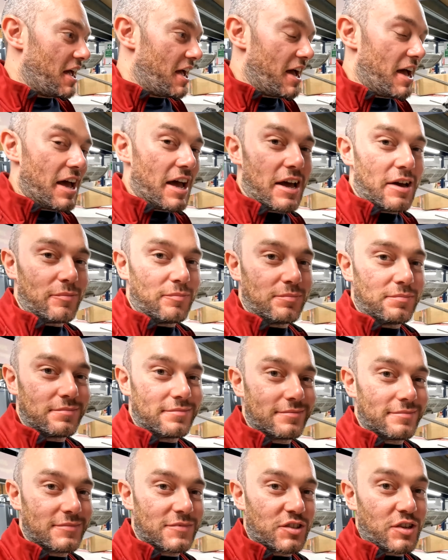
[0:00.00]
Um,
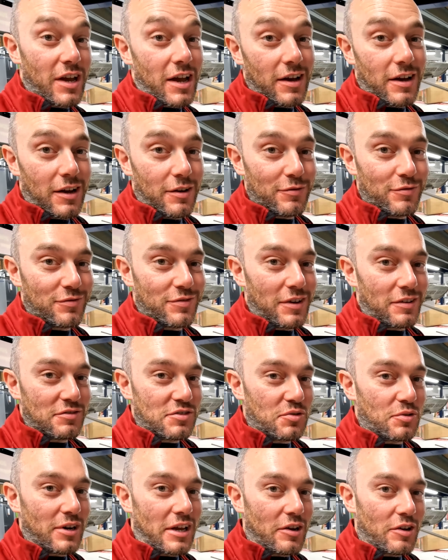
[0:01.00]
so yeah, I've, I've
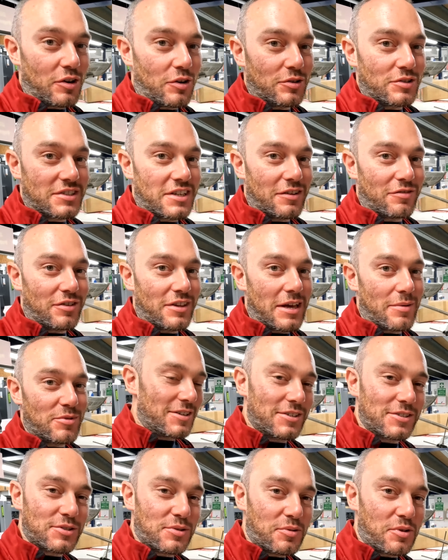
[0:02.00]
sorted out a contact for them.
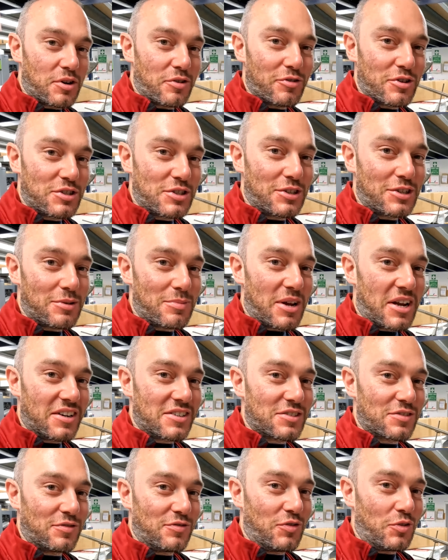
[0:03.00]
So I'm going to return her back
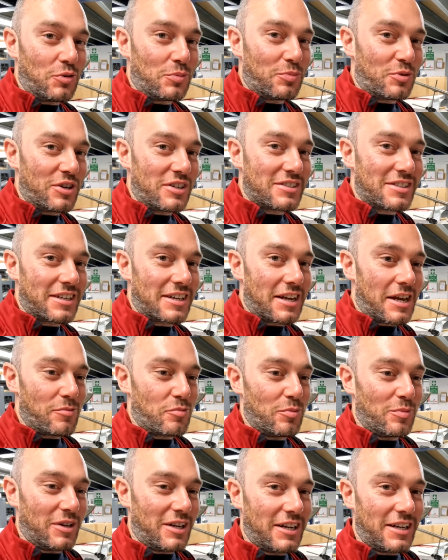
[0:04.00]
to full printing
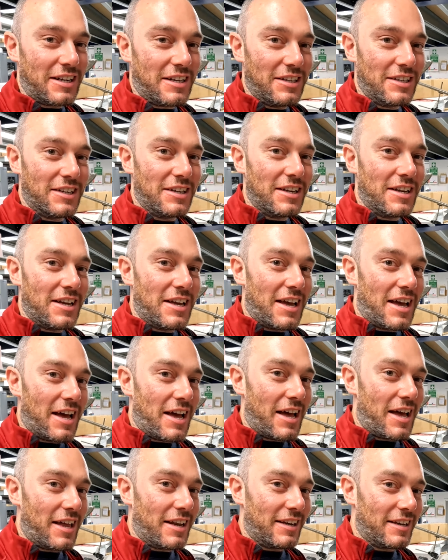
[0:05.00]
capability
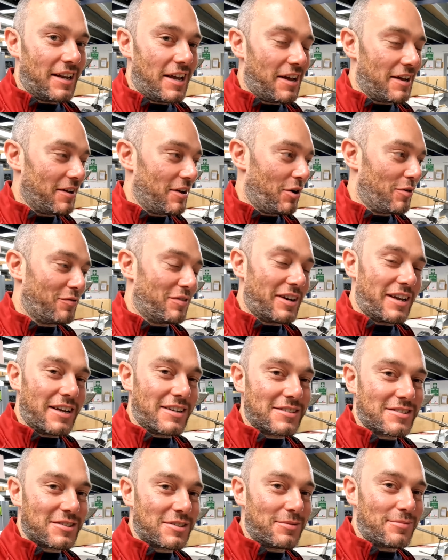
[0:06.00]
and yeah, hopefully
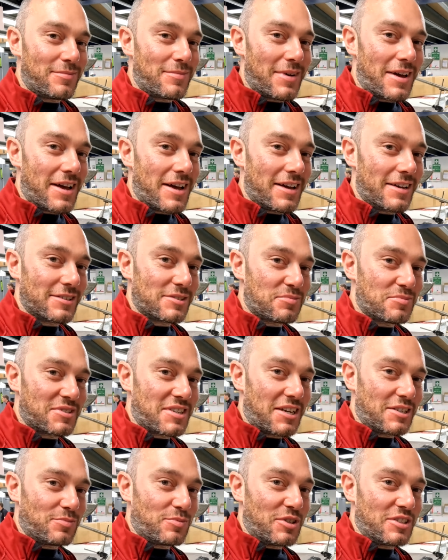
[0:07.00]
get some uh, some
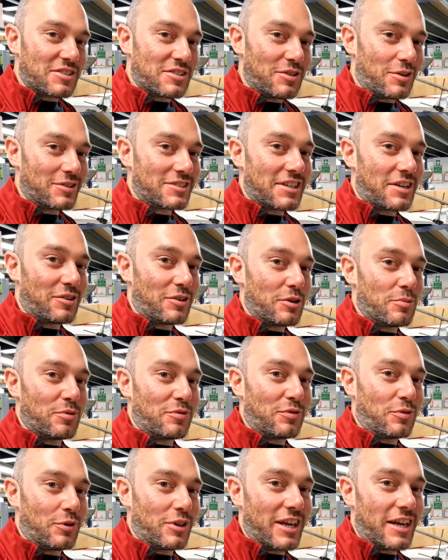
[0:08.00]
test prints knocked out on it
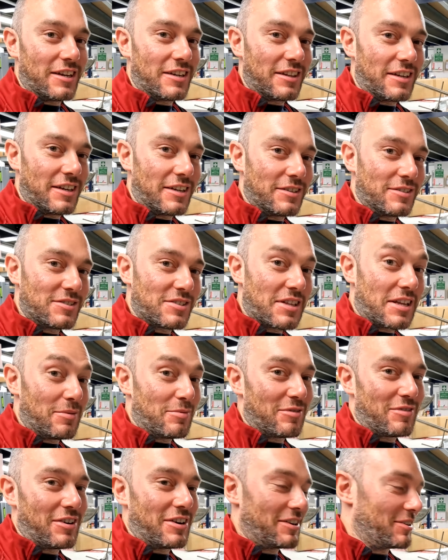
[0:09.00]
before the end of the year. So
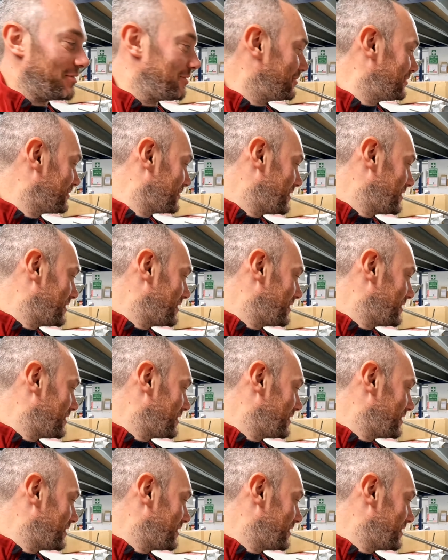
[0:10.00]
that'll be very cool.